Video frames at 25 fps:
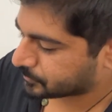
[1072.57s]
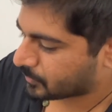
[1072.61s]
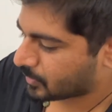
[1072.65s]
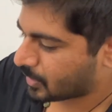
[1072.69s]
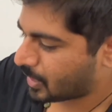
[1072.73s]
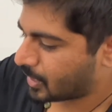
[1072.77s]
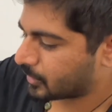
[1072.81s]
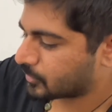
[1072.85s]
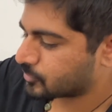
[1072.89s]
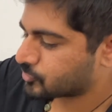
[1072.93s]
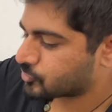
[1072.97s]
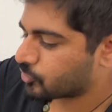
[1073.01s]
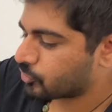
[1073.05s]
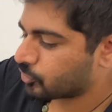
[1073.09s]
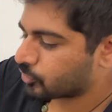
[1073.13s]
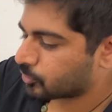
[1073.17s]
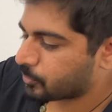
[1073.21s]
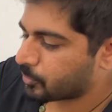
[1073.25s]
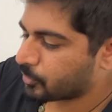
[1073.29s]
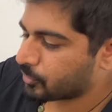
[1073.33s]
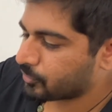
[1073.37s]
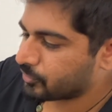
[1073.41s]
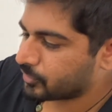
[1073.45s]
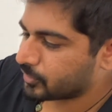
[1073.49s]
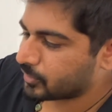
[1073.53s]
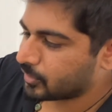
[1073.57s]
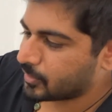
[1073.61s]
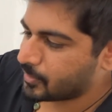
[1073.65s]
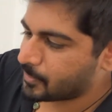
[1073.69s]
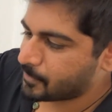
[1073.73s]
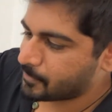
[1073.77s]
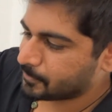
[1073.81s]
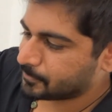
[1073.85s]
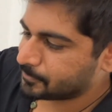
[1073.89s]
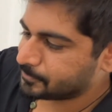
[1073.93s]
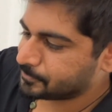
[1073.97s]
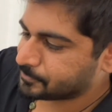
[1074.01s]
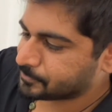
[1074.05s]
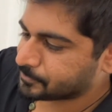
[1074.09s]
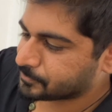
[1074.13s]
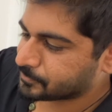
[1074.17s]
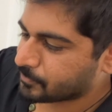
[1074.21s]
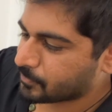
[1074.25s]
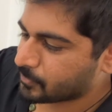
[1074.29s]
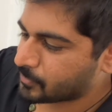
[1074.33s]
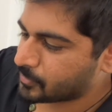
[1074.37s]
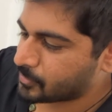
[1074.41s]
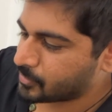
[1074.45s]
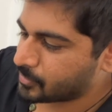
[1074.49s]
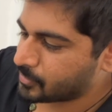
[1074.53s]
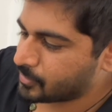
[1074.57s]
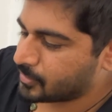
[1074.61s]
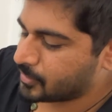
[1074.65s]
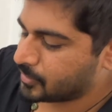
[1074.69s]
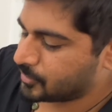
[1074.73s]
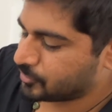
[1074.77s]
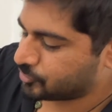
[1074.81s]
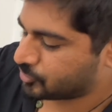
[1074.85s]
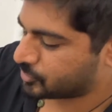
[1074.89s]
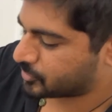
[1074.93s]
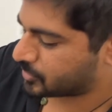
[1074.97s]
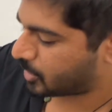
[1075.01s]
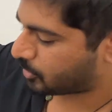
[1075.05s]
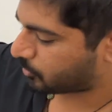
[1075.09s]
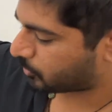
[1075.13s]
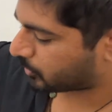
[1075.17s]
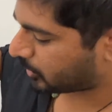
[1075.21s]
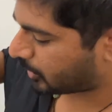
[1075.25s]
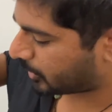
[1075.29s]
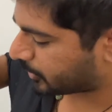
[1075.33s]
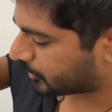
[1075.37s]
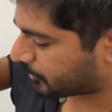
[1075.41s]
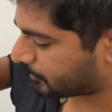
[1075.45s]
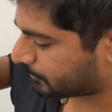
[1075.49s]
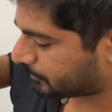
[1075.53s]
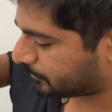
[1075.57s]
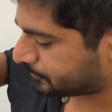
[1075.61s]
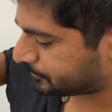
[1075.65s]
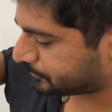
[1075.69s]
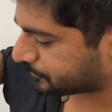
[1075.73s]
Eggs cooked perfectly. Just how we like them.